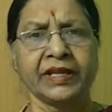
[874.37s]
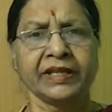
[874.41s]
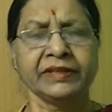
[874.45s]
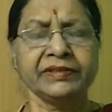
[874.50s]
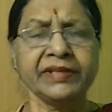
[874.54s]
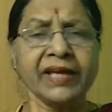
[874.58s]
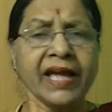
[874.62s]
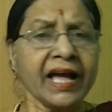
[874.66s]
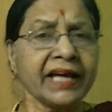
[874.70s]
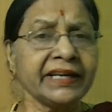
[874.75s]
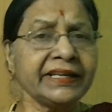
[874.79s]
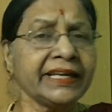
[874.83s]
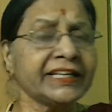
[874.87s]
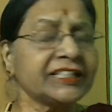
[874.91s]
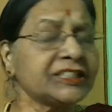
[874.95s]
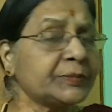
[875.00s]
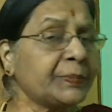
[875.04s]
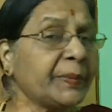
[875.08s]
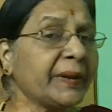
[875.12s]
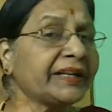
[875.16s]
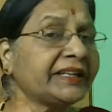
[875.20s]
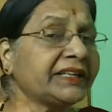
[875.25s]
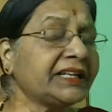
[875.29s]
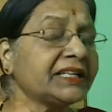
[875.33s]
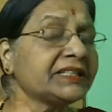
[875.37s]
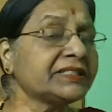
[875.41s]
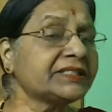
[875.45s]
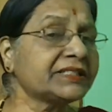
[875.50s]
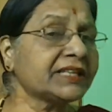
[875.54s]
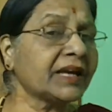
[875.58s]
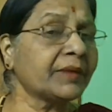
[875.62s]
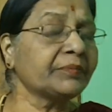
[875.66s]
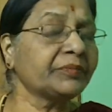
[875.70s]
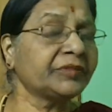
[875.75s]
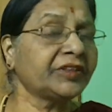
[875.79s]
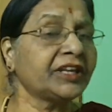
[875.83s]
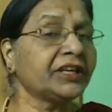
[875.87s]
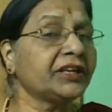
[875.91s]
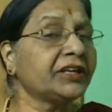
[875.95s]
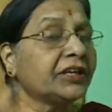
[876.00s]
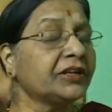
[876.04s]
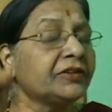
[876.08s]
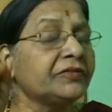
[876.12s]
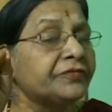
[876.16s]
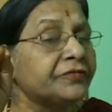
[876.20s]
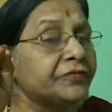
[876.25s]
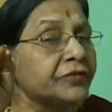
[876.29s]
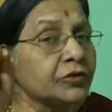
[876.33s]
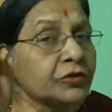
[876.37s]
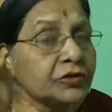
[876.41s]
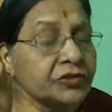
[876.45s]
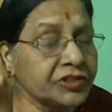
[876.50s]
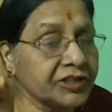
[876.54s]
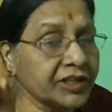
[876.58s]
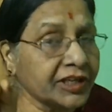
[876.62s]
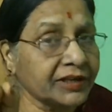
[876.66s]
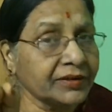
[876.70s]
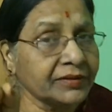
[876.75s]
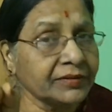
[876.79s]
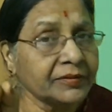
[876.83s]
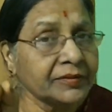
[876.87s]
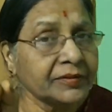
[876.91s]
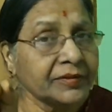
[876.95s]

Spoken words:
They are expecting something in future.